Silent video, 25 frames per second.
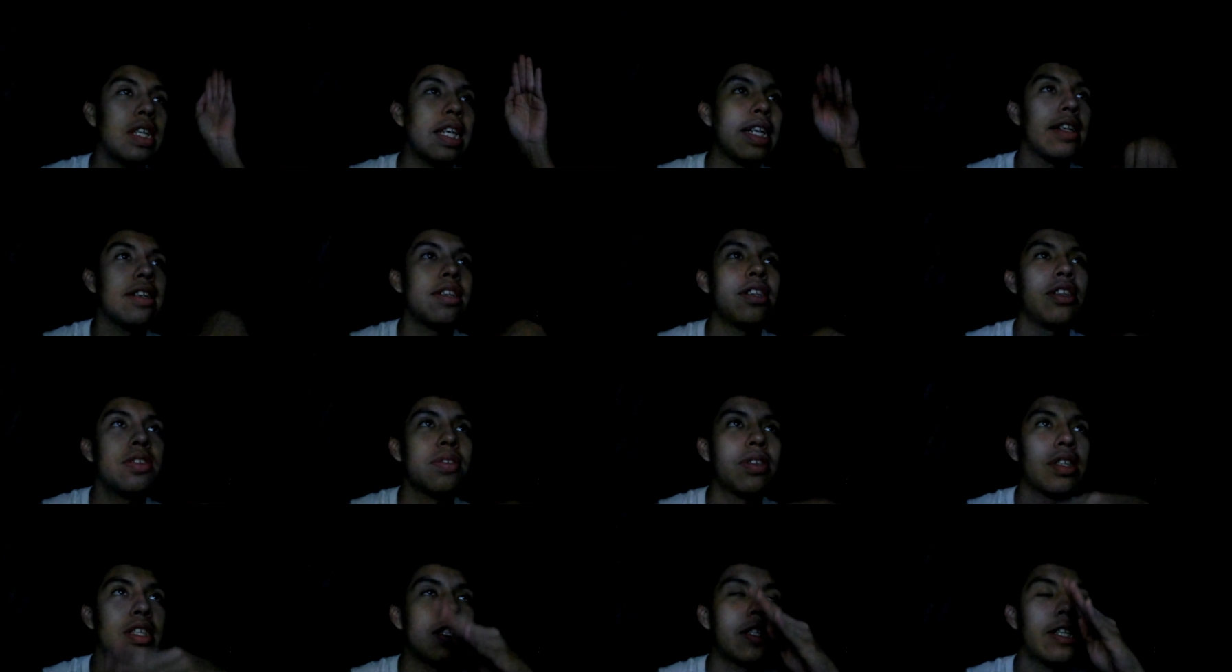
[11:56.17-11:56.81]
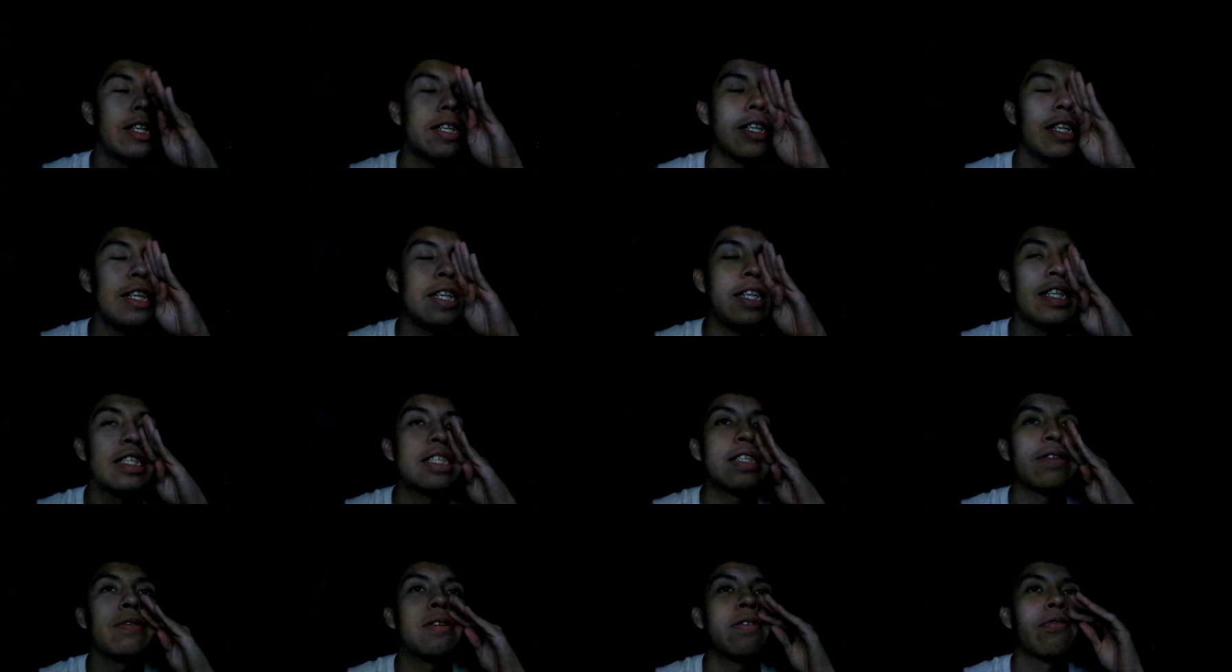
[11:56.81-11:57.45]
you like, you know,
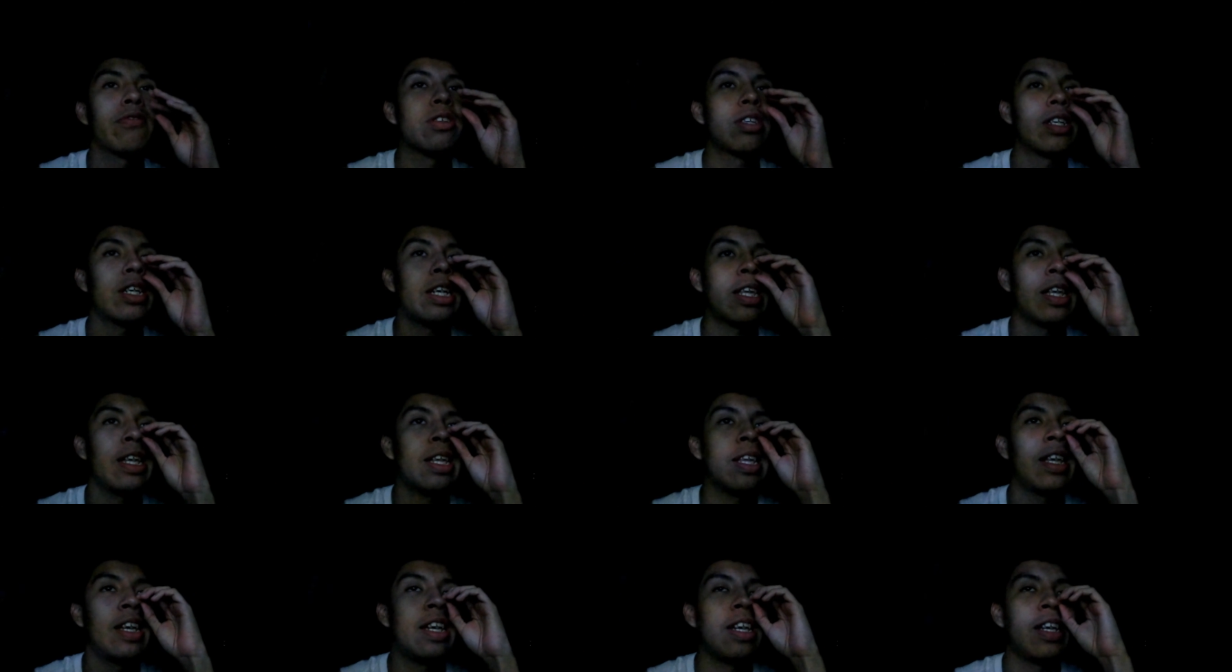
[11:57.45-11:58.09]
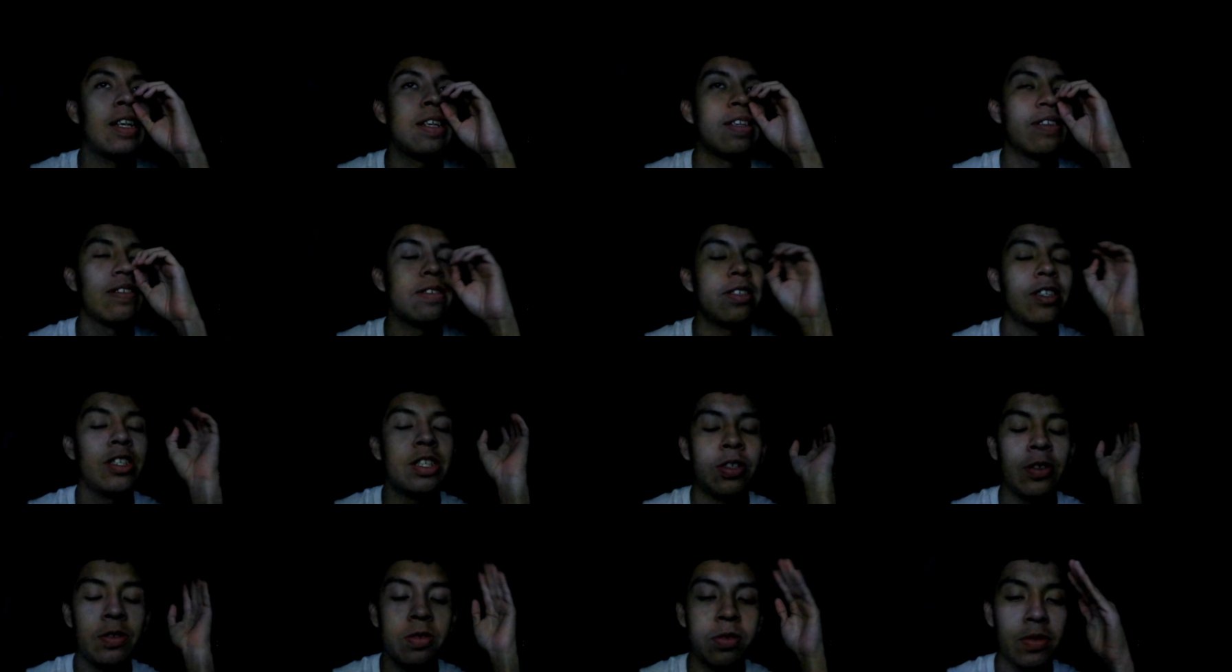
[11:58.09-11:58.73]
techniques and whatever, and then they,
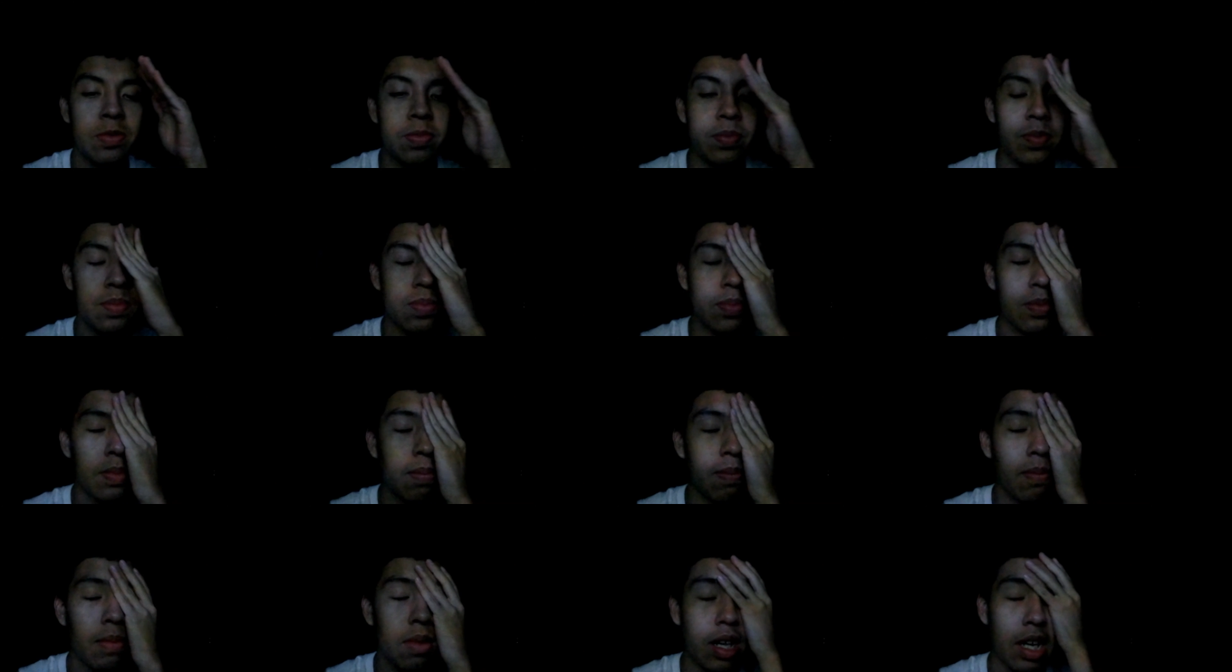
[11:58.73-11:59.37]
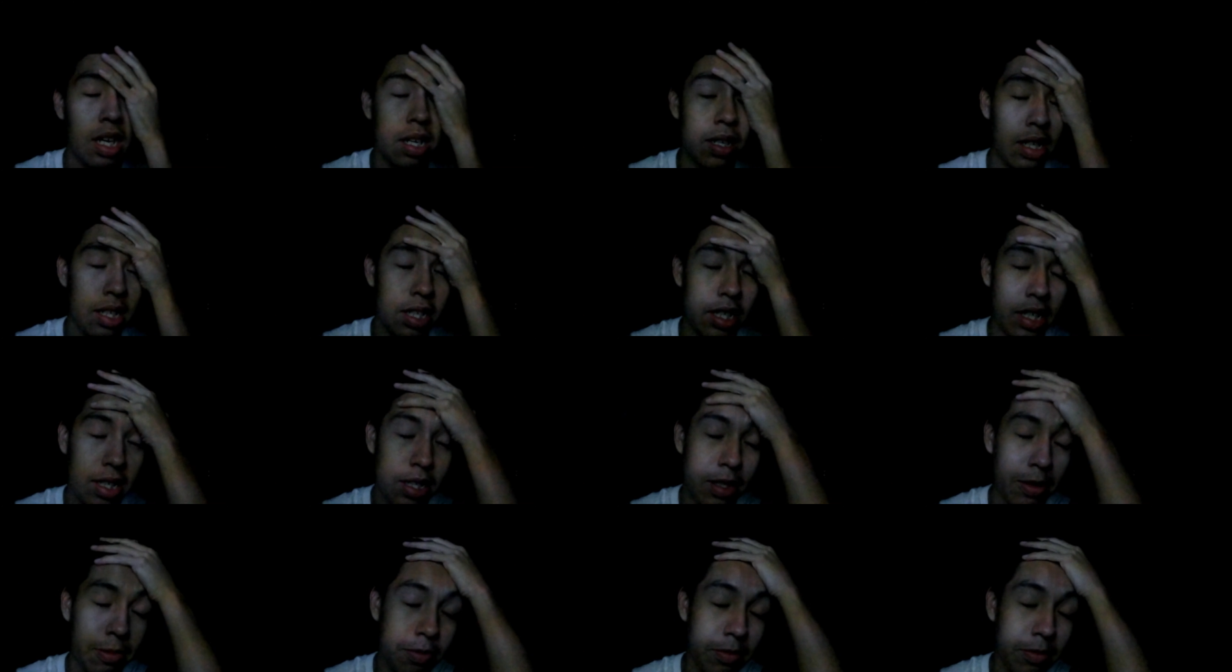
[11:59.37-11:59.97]
you know, and like,